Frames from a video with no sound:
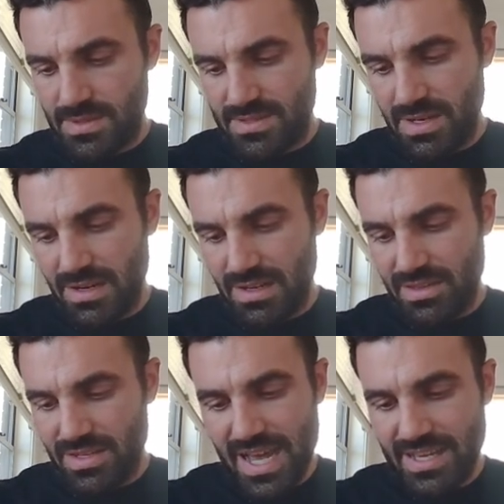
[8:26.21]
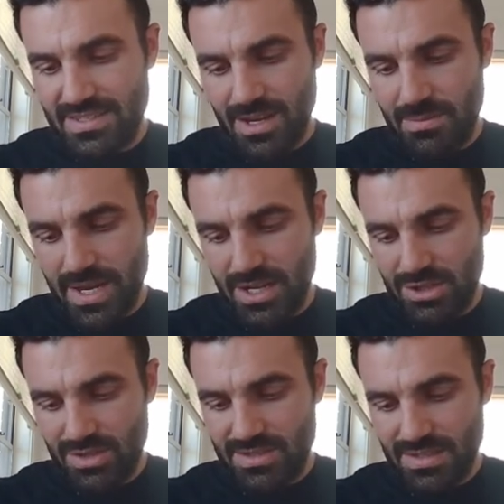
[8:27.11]
It's the middle of the day, so I'm getting
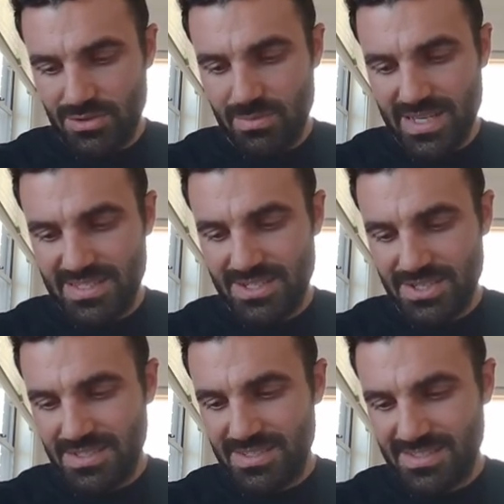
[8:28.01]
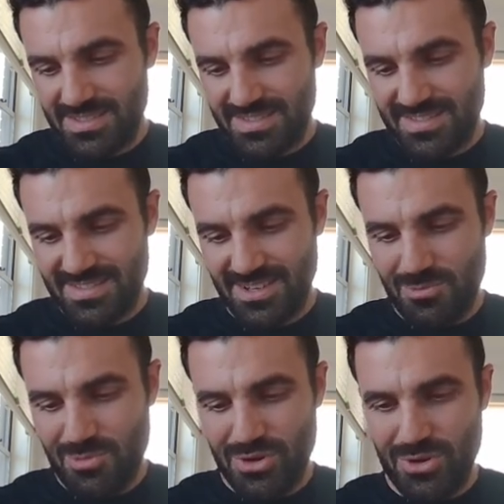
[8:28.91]
lots of little messages. I'll
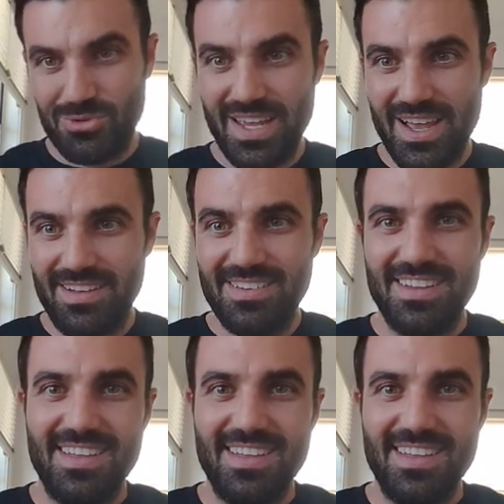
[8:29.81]
put it all down.